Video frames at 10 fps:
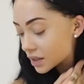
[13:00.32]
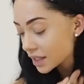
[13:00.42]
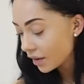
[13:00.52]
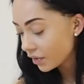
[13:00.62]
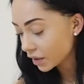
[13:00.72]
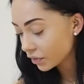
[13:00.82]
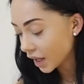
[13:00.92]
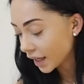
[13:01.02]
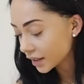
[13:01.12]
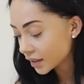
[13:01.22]
saving of
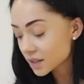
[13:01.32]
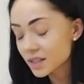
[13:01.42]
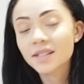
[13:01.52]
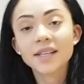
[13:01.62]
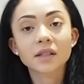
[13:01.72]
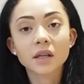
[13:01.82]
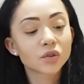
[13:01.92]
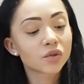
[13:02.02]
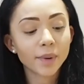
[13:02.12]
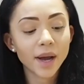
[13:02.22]
like
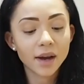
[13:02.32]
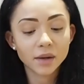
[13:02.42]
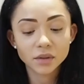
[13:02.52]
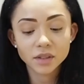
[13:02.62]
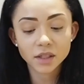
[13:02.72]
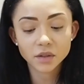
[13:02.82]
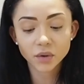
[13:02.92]
£600, that's